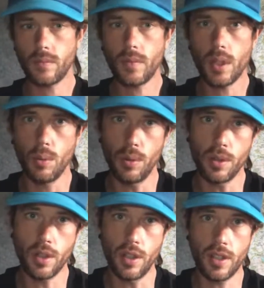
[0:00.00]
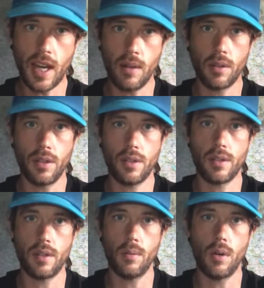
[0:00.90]
we would go down closer
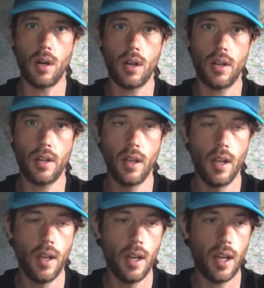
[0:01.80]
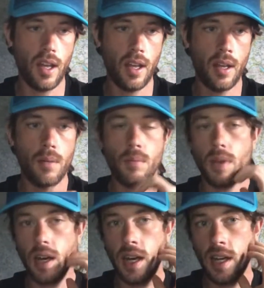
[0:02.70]
to the water.
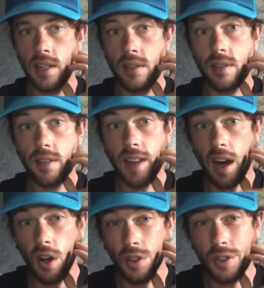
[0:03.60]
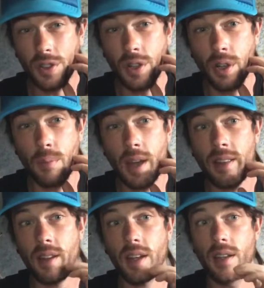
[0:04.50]
And that also
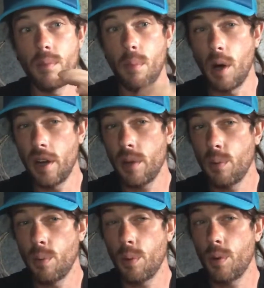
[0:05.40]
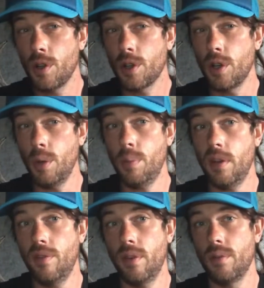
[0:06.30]
meant that in the morning when we woke up,
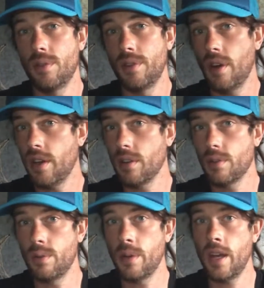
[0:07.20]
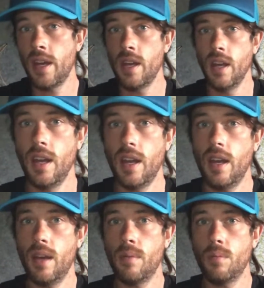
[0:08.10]
if he was not in a good way,
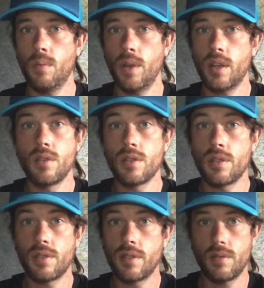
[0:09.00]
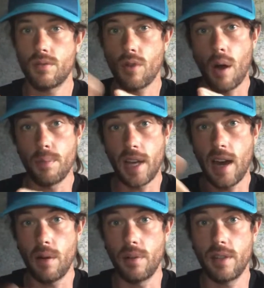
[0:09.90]
we can just drop
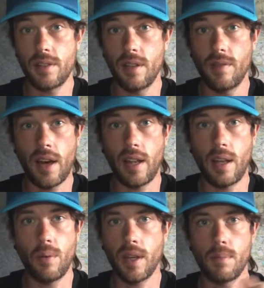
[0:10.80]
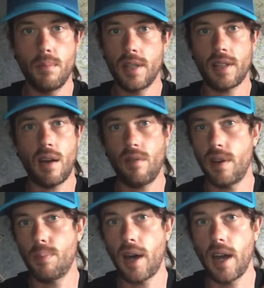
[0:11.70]
down into the valley. We can miss out
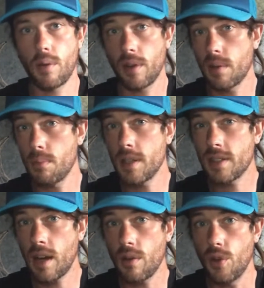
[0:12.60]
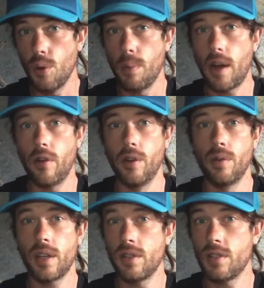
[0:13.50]
Red Pike, we can miss out Yew Barrow,
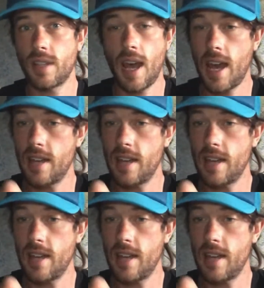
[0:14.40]
we can just head